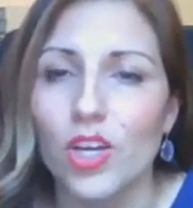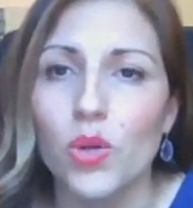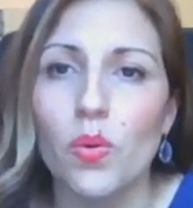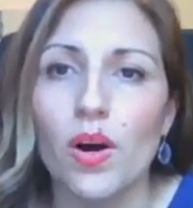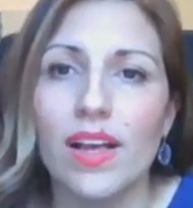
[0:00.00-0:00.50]

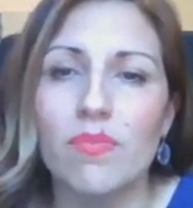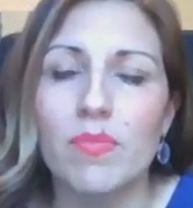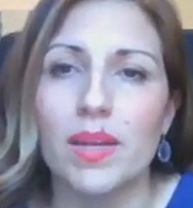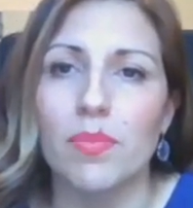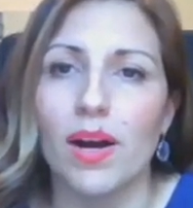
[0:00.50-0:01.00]
You all have
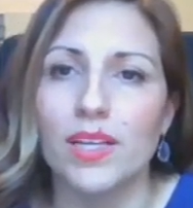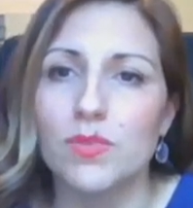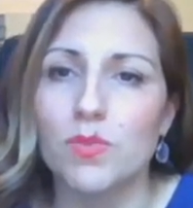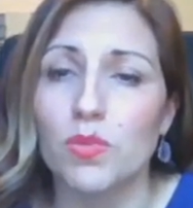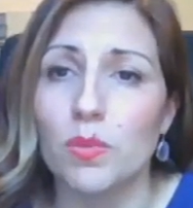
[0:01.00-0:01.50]
made it
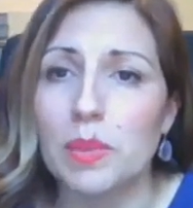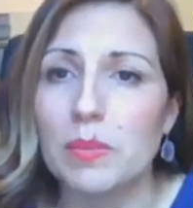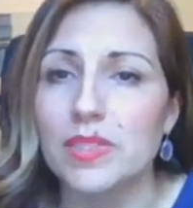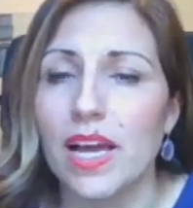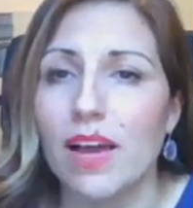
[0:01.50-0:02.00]
possible for
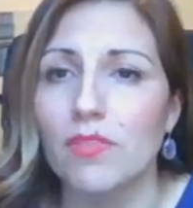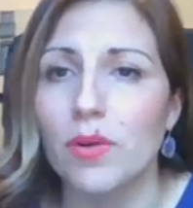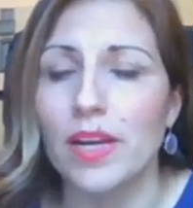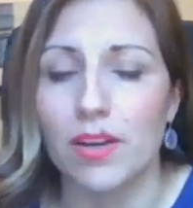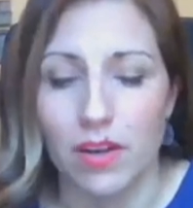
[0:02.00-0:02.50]
people to have
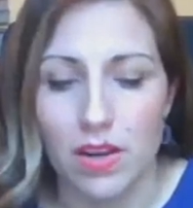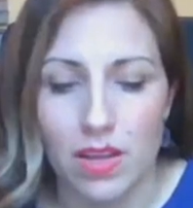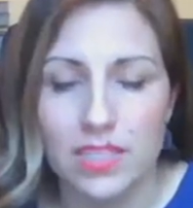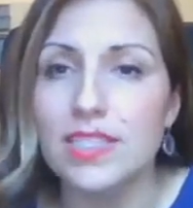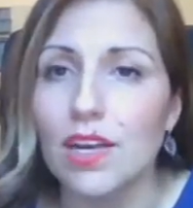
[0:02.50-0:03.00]
greater
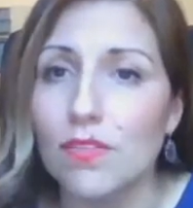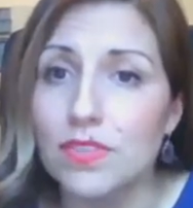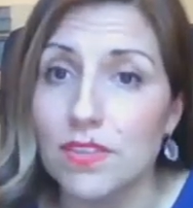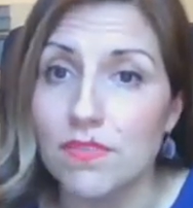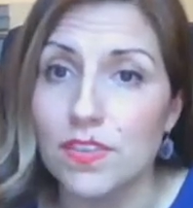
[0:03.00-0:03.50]

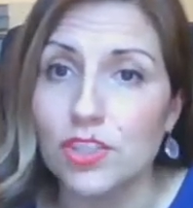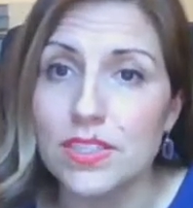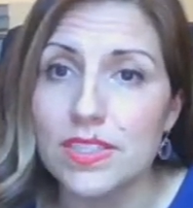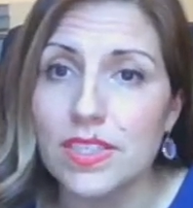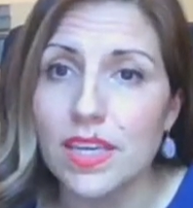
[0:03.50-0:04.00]

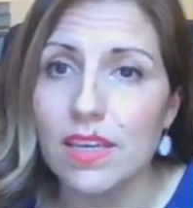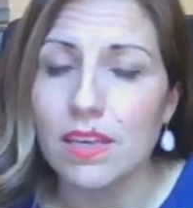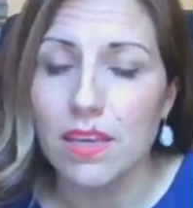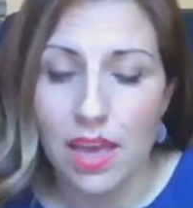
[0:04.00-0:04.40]
self-sufficiency